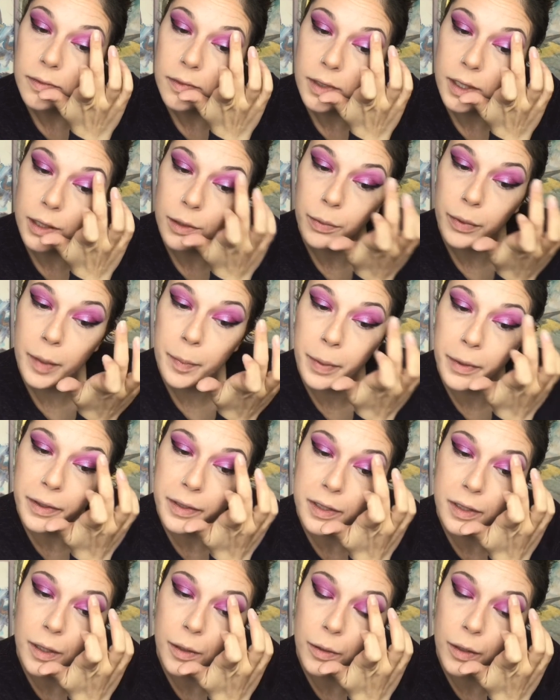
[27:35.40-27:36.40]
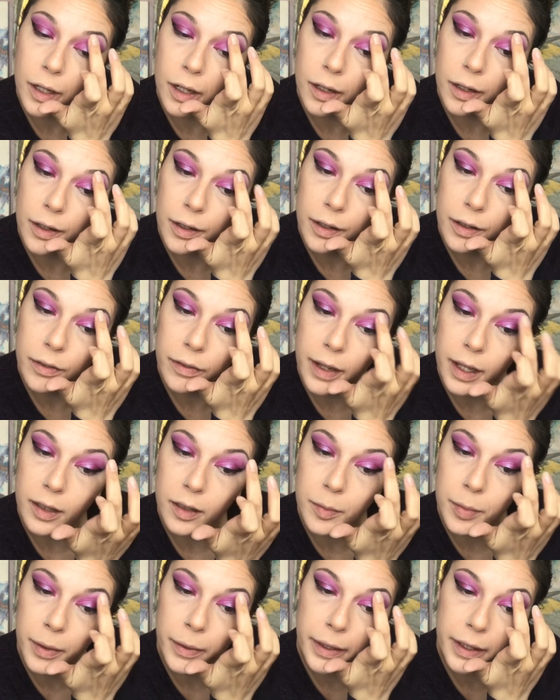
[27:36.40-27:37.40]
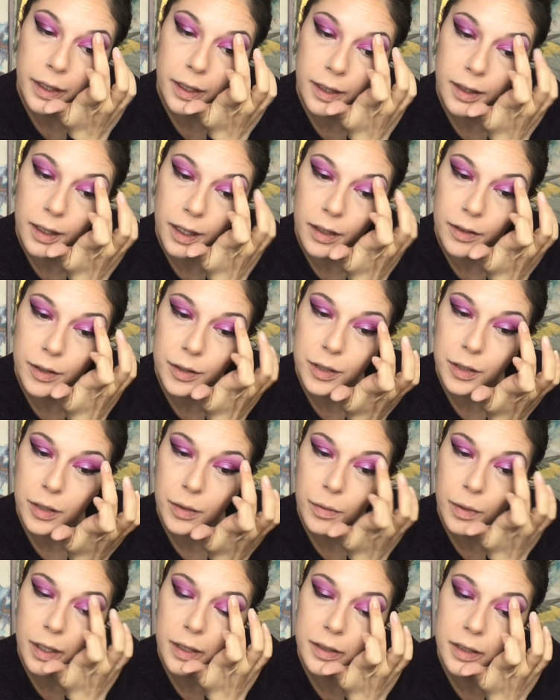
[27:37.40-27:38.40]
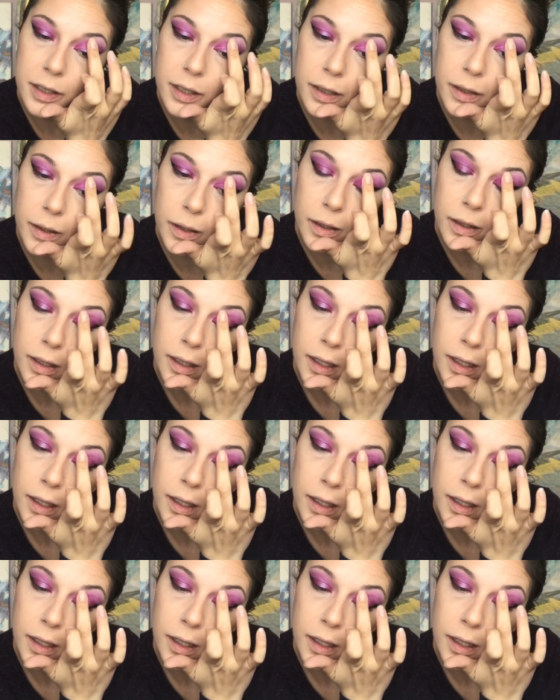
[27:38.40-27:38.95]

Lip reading: And Ripple is no longer available. I think the other two are still.